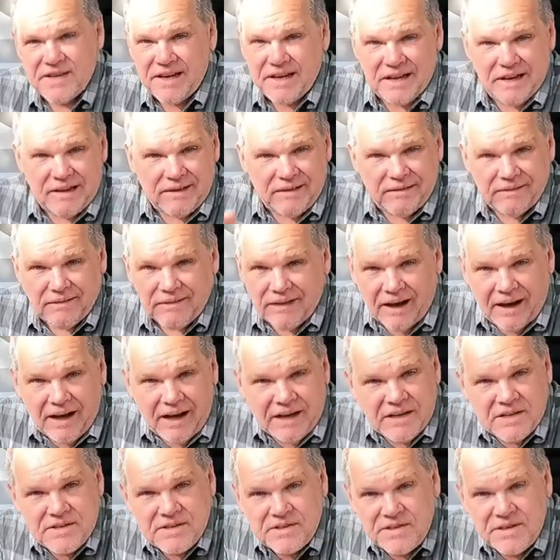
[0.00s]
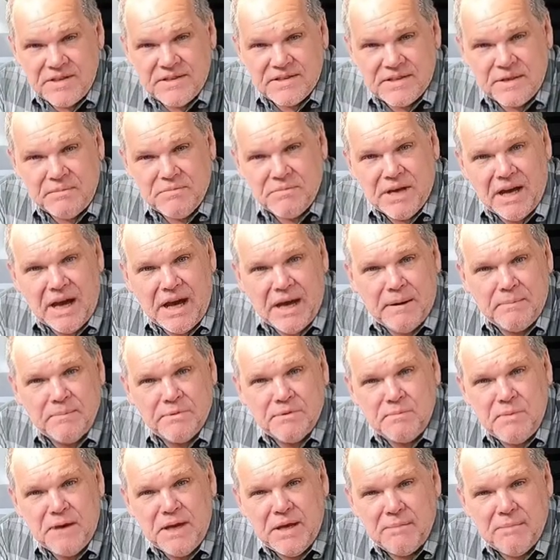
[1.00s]
and honestly,
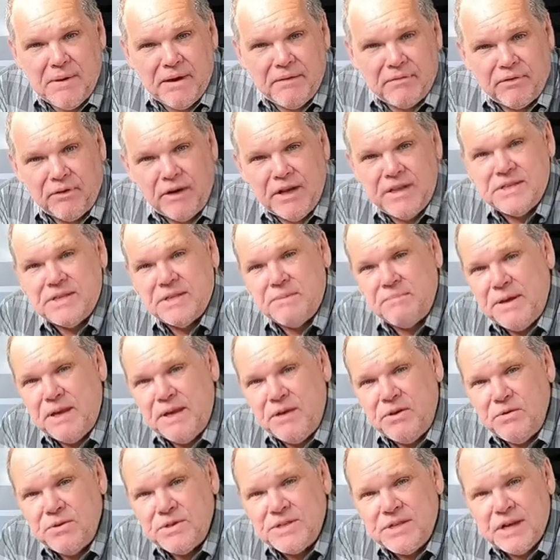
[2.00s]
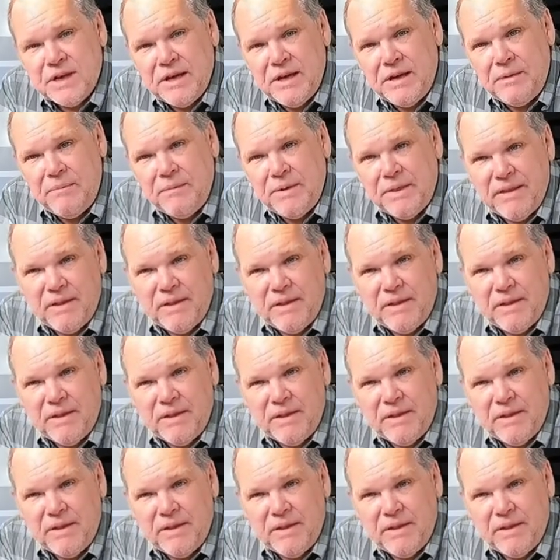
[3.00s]
sometimes me and my friends would be using them,